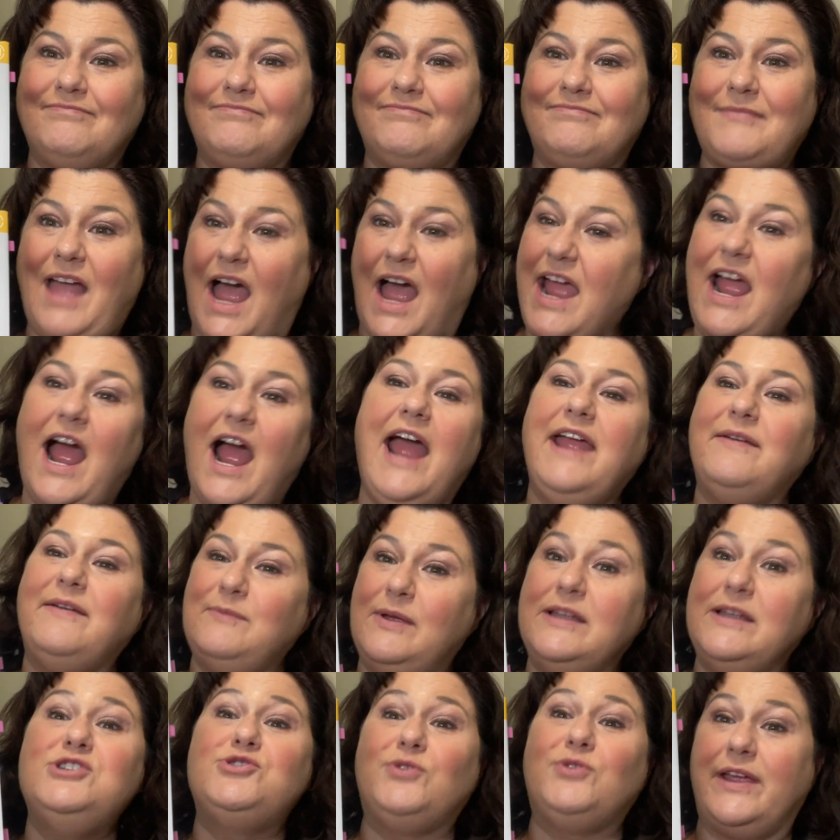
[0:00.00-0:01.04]
I, I'm
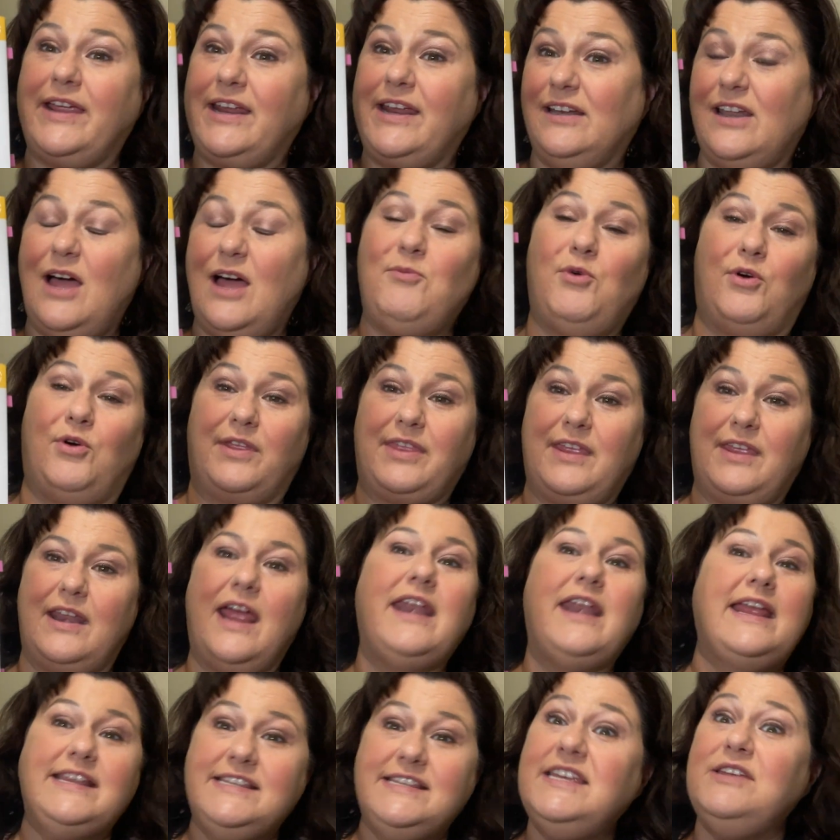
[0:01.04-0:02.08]
enjoying it a lot more than,
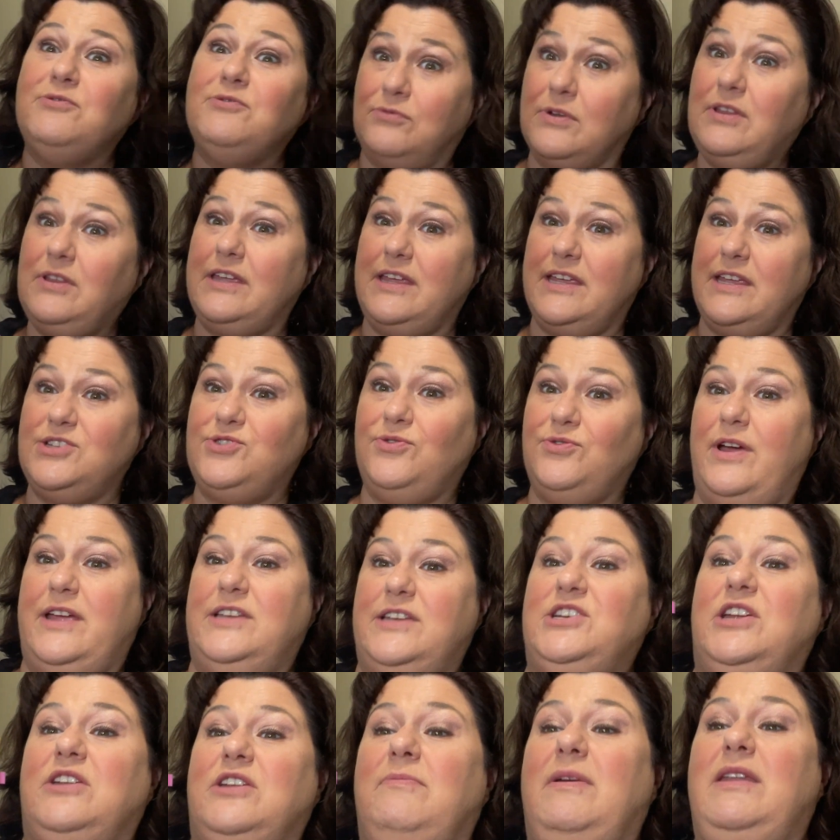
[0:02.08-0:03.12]
and I did really enjoy
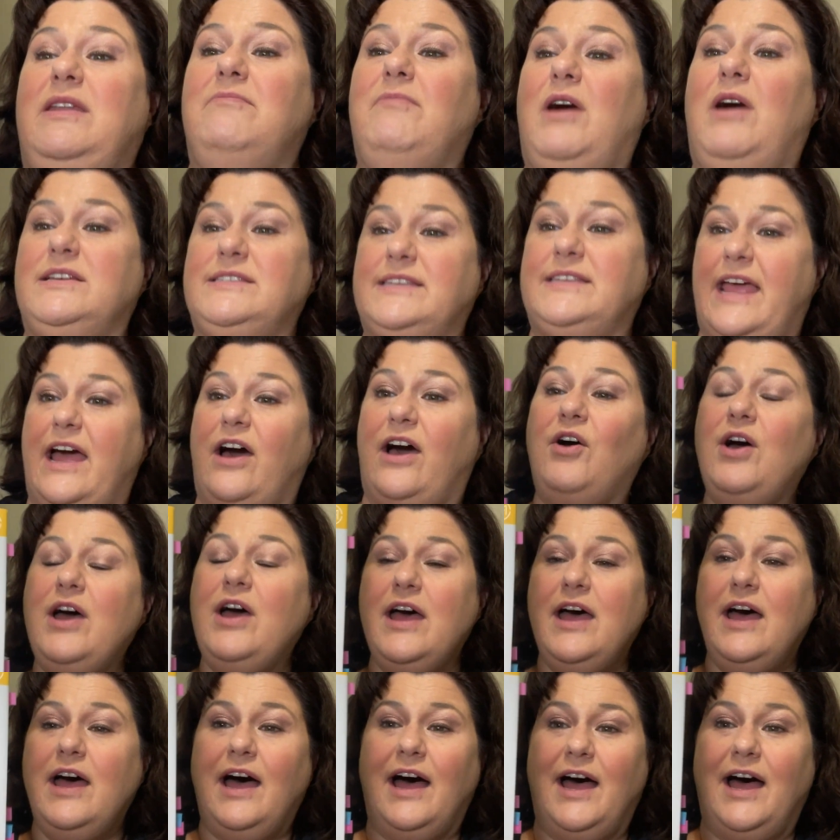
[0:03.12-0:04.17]
Gentleman in Moscow
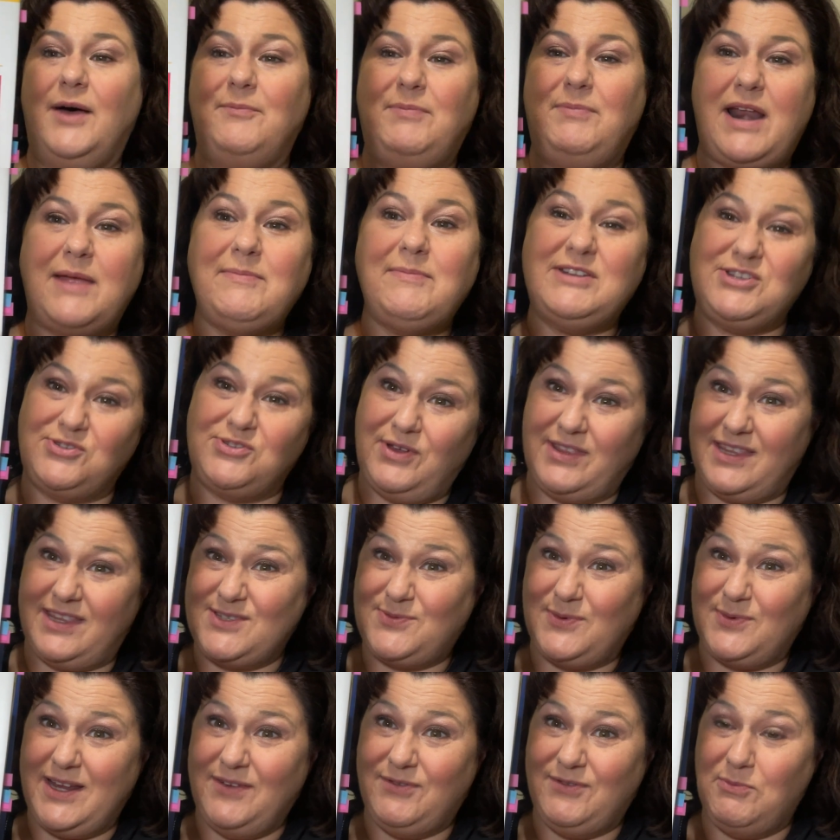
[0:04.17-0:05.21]
uh, but I'm enjoying this
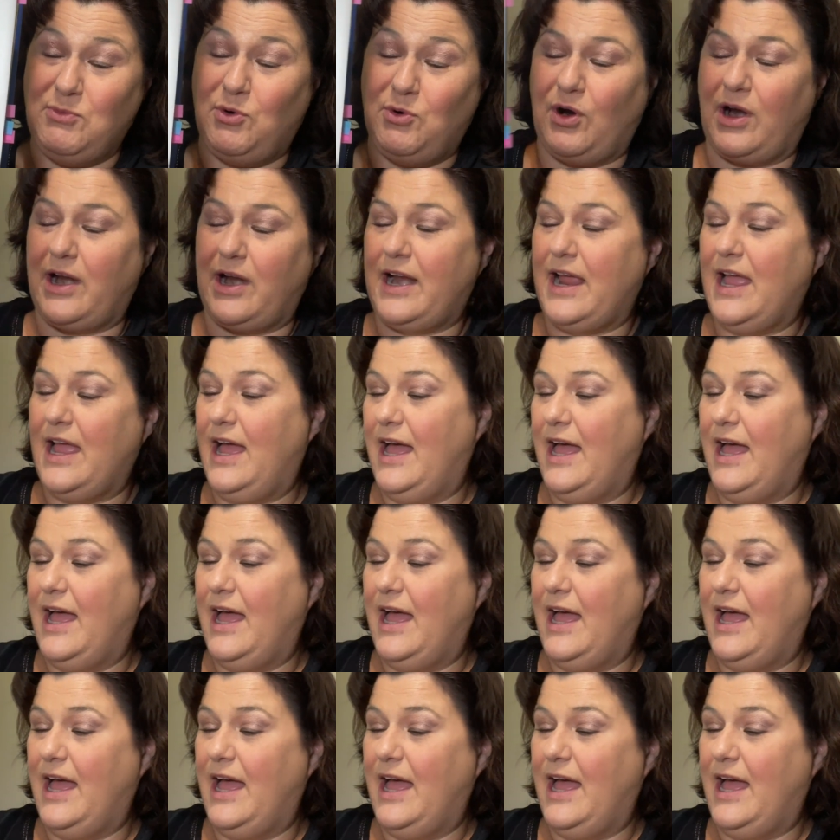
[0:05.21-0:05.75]
one even more.